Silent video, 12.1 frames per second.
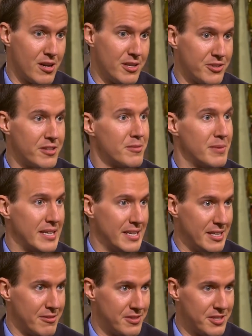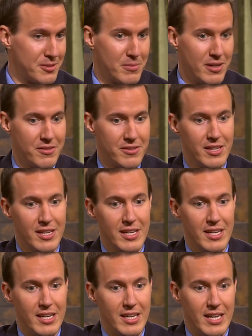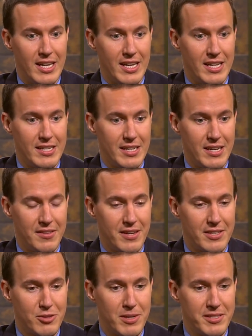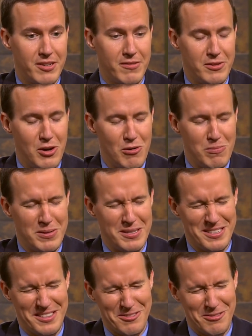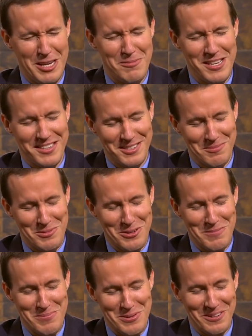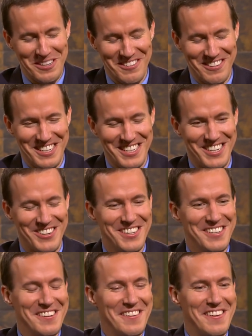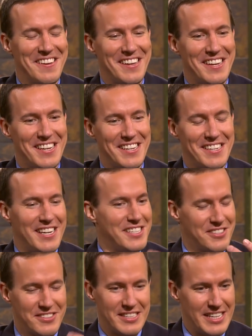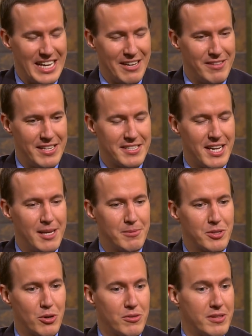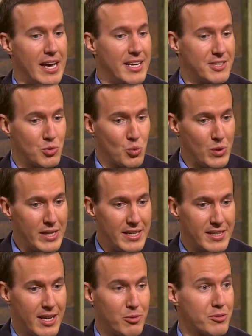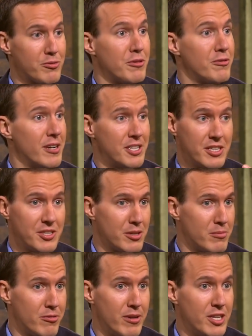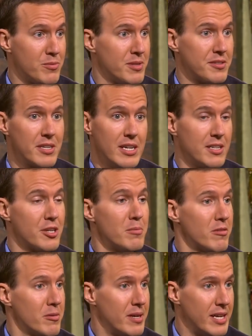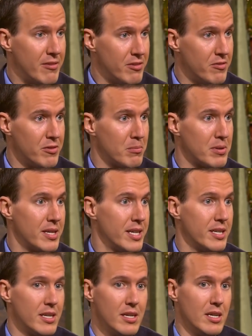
concert at the beginning of this month, and I thought to myself, no, but three A B N is more important right now. Right. And I just didn't have that time. So last week I was refreshing some arrangements. Some of them I haven't even played